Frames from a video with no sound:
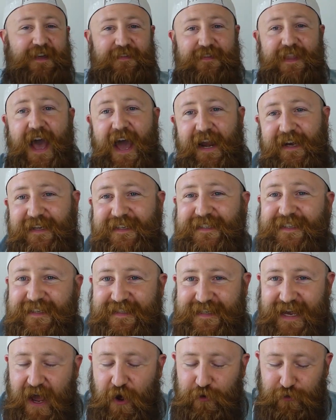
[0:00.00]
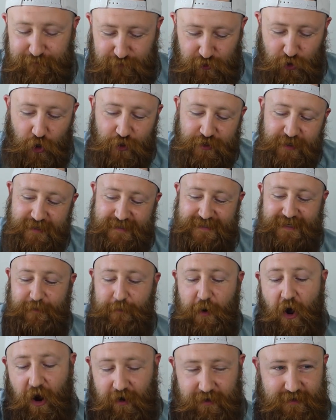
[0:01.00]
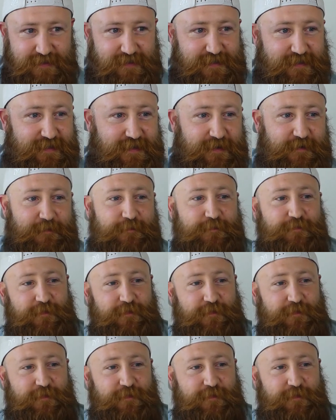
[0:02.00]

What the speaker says: that is the sound of goodness in a box.